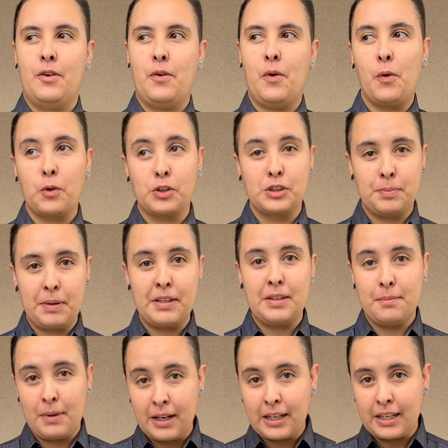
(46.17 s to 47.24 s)
or spend the
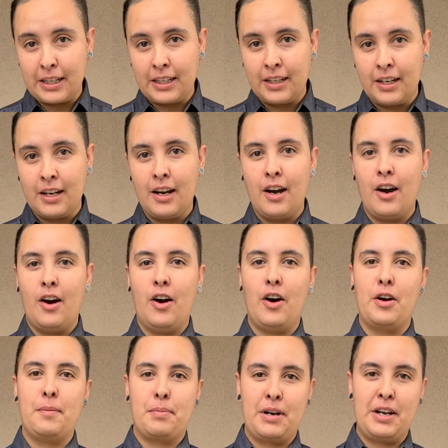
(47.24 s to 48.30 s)
money on
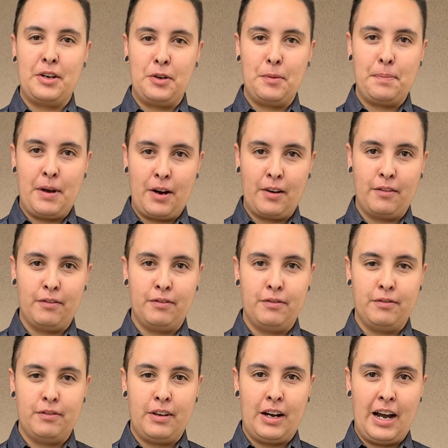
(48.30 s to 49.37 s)
a brand new pair of
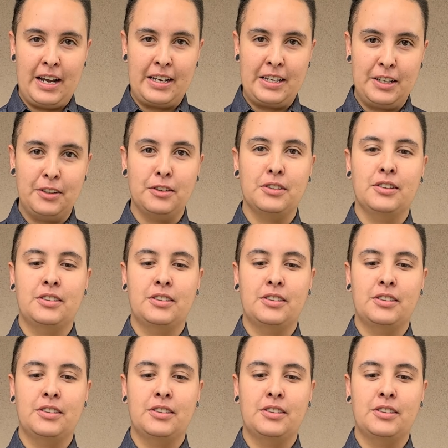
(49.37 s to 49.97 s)
high heels.